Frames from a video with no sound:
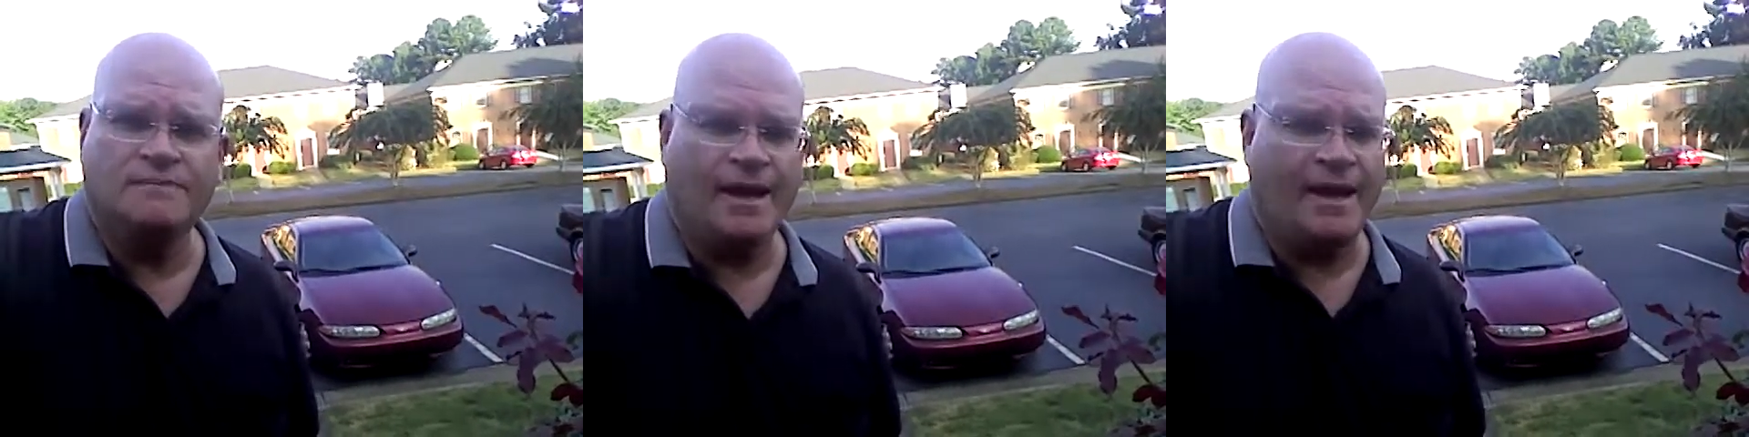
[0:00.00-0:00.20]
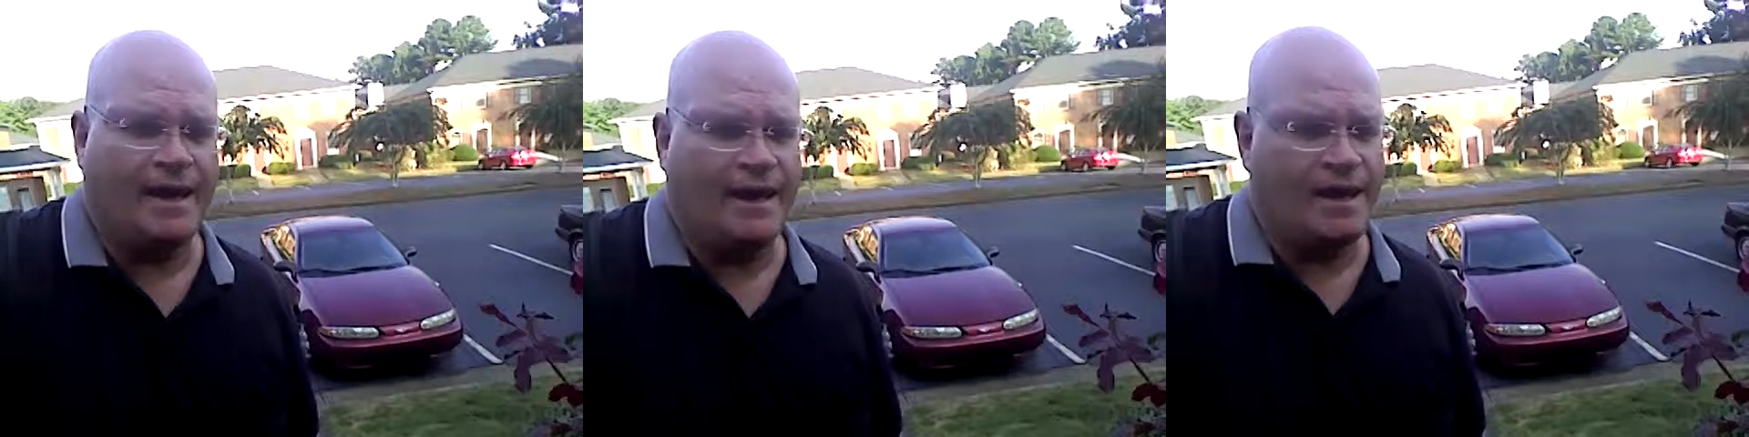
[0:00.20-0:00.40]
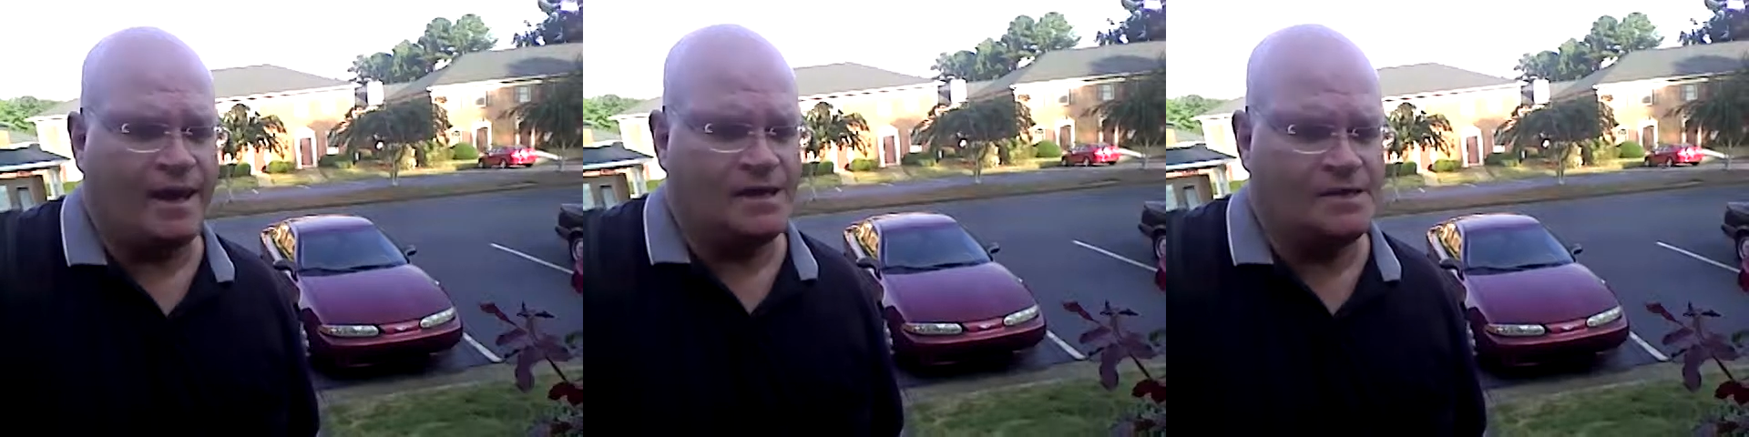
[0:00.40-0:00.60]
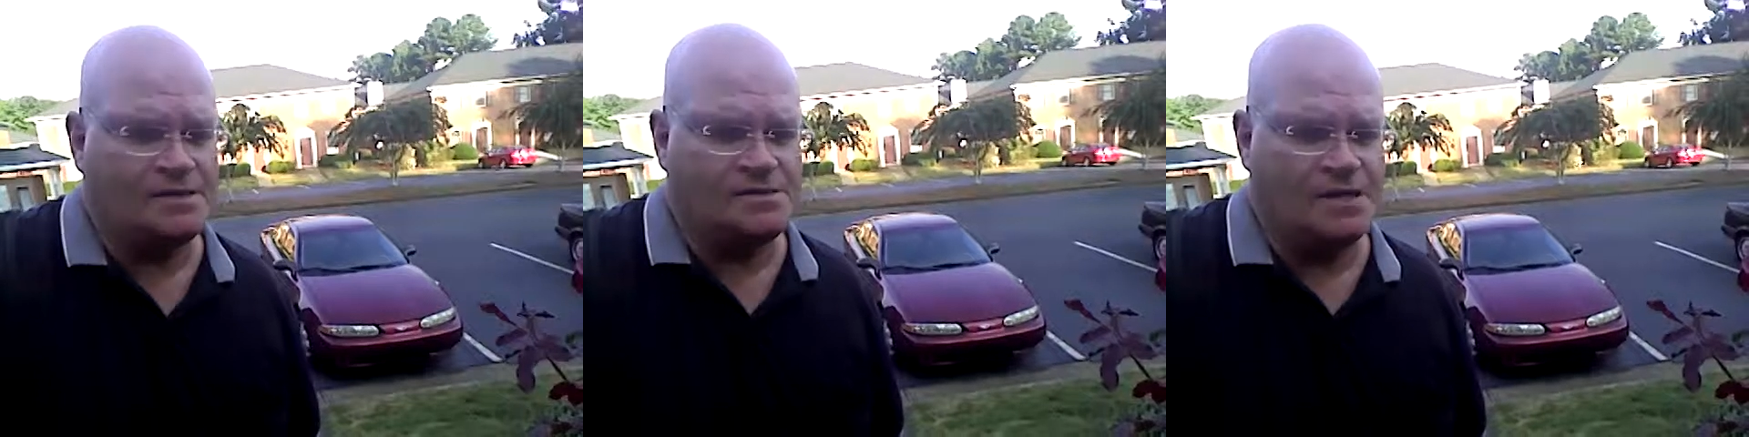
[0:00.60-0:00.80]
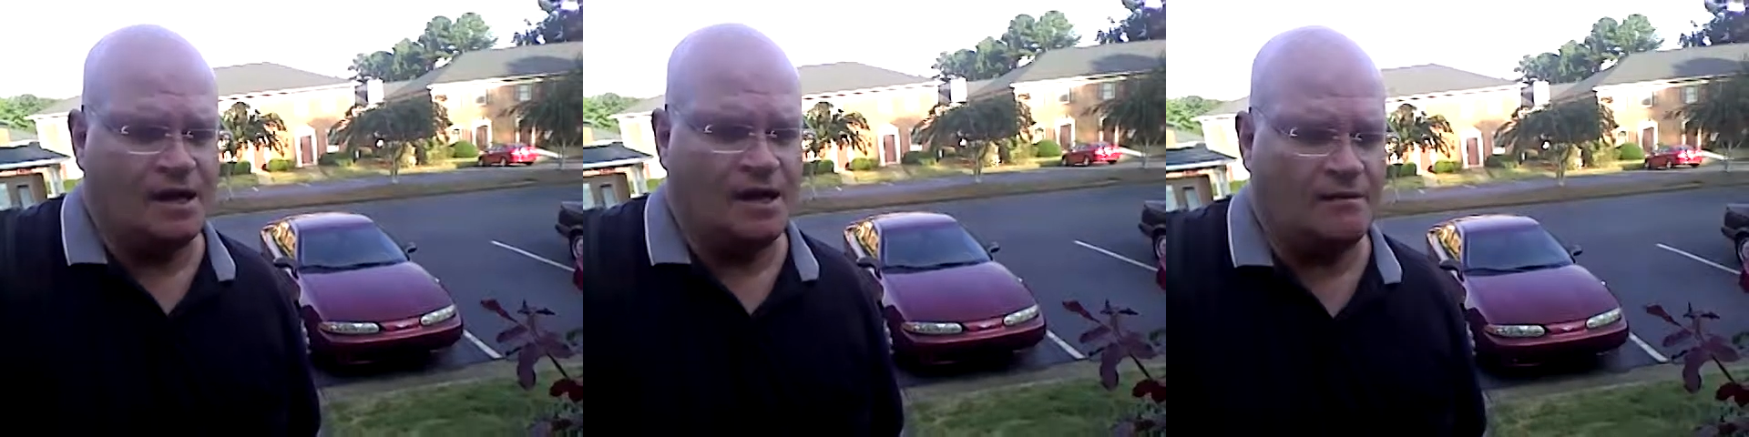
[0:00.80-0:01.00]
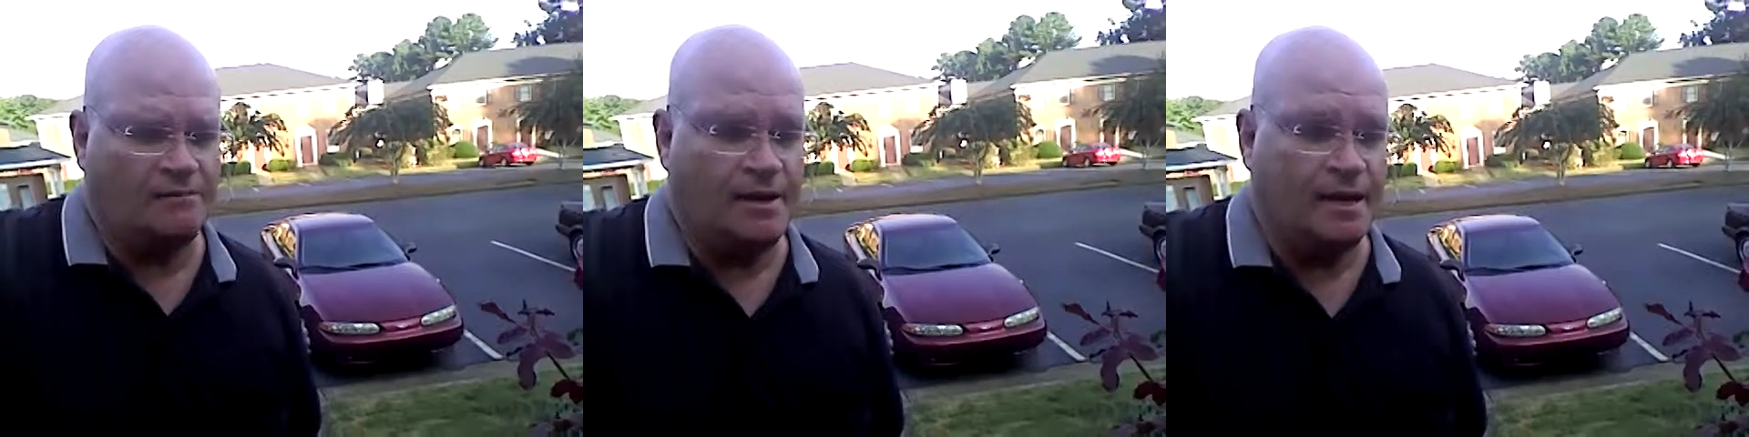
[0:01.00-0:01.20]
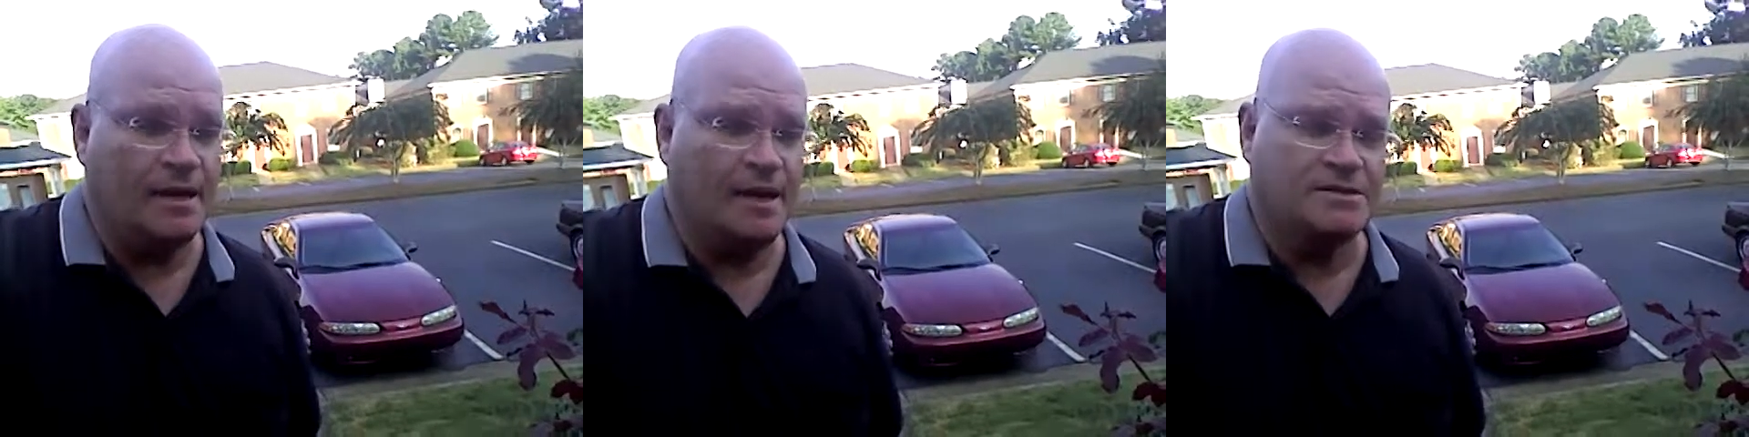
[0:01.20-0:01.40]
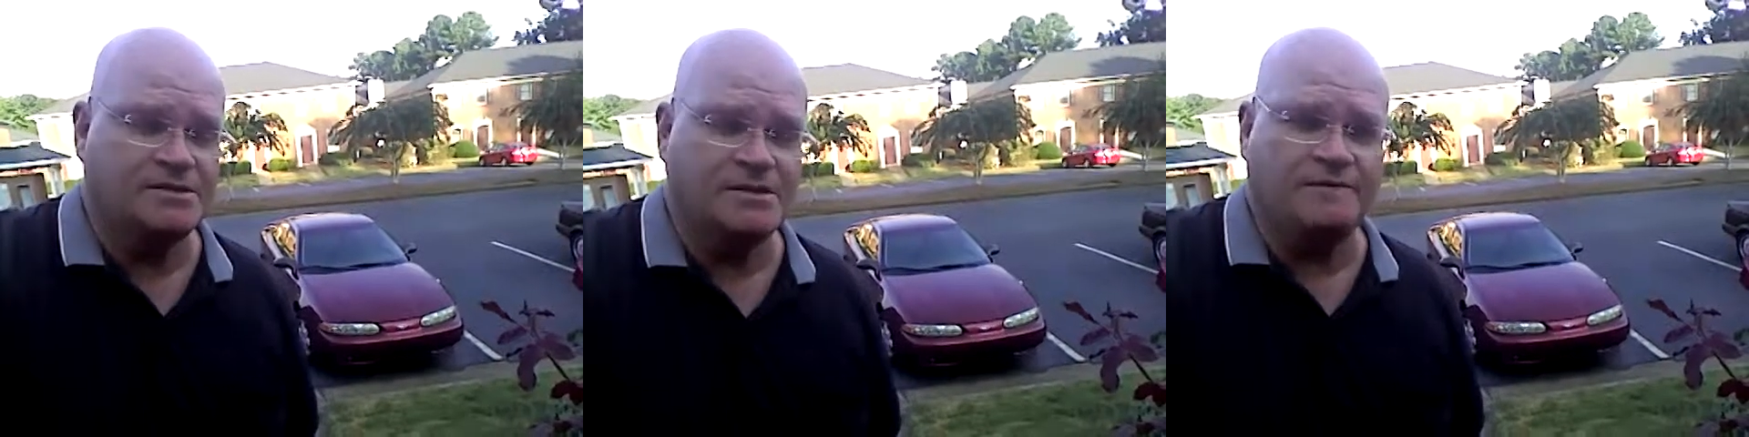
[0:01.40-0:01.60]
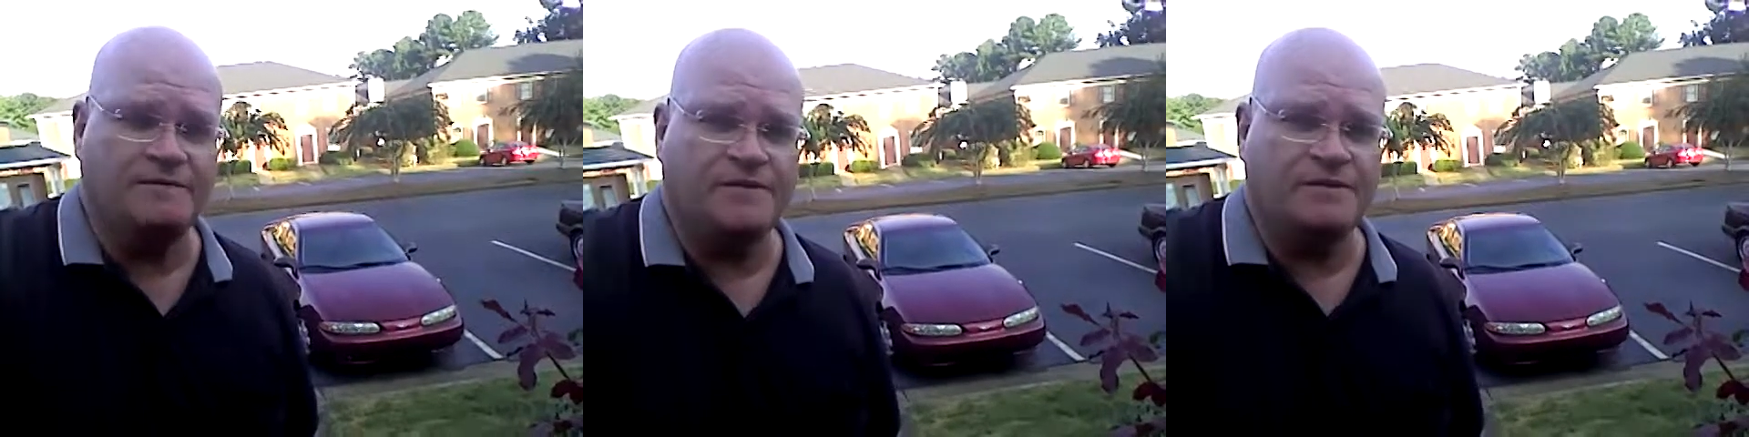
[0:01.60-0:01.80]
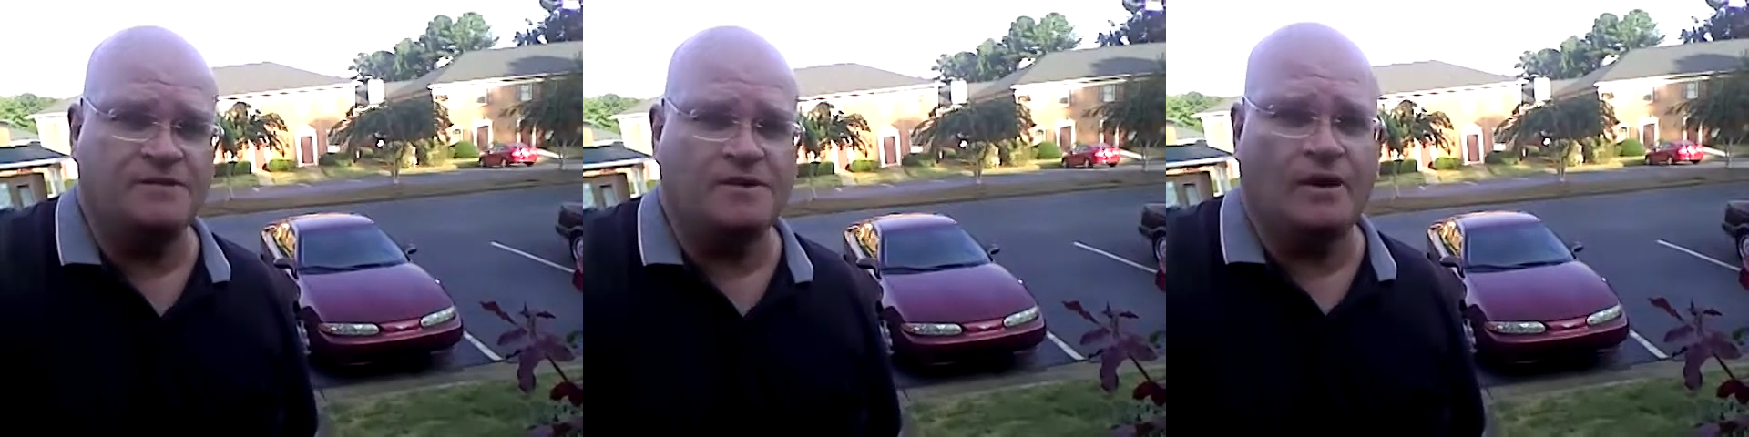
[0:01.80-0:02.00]
and being a 7
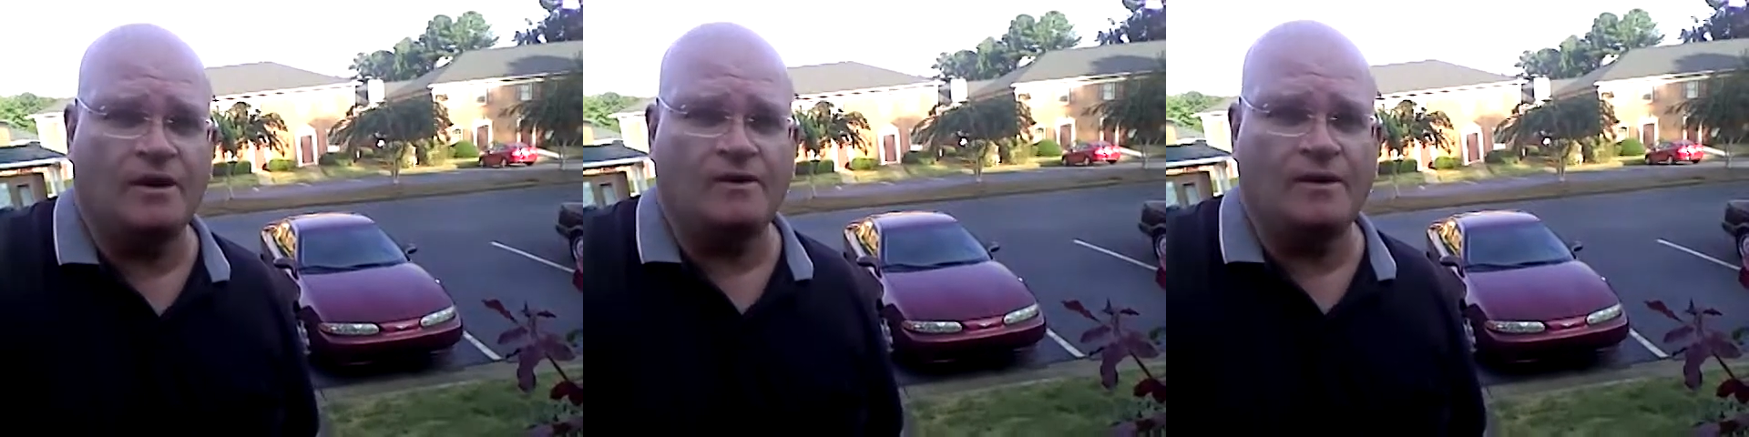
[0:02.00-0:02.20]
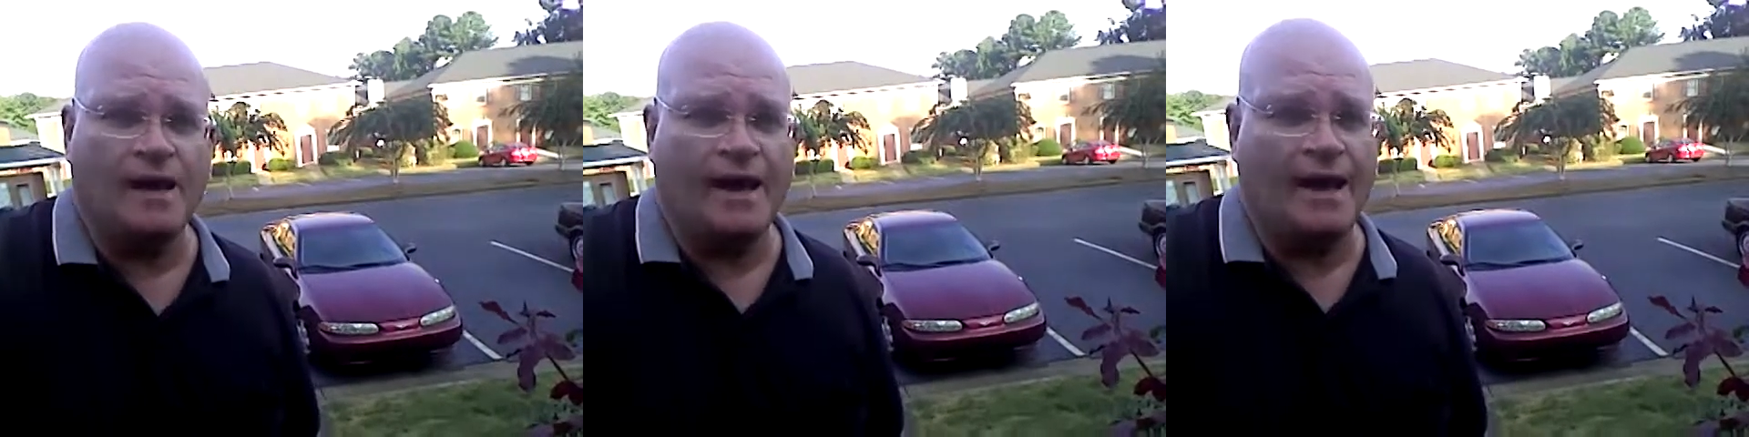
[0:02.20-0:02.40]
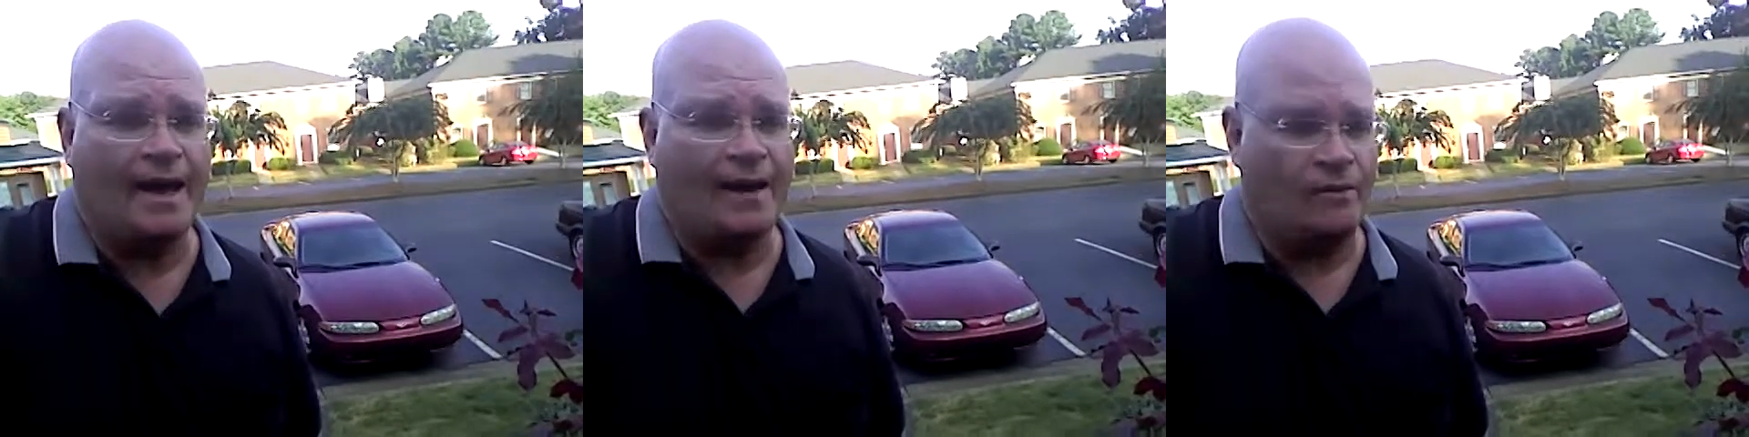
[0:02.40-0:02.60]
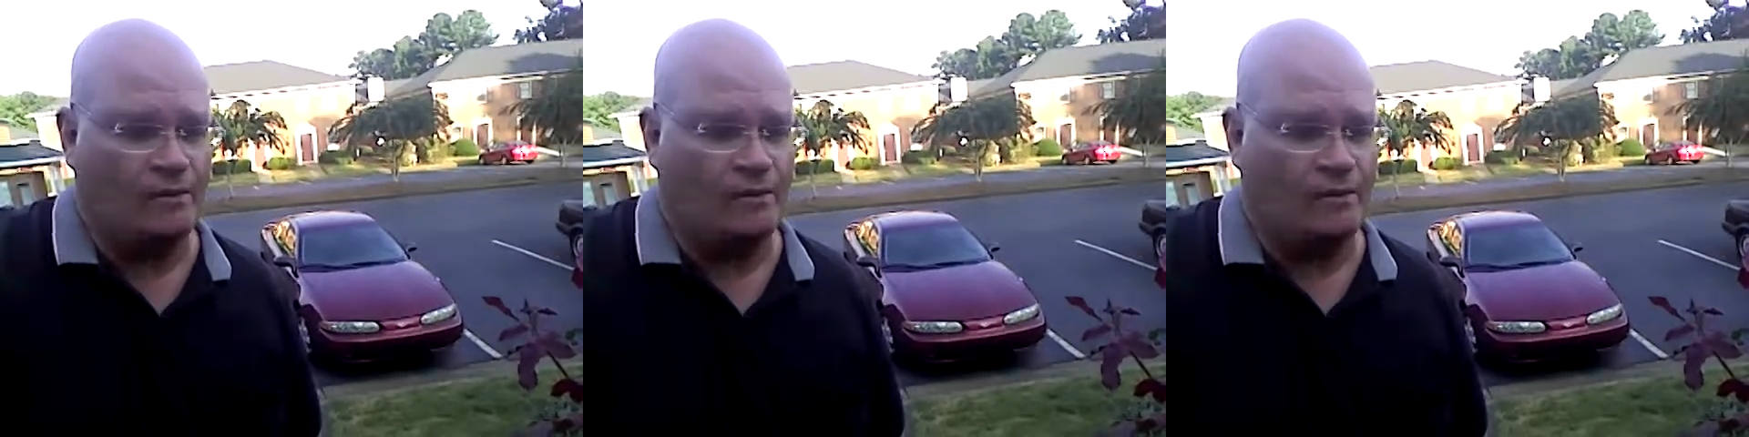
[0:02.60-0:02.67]
foot tall guy,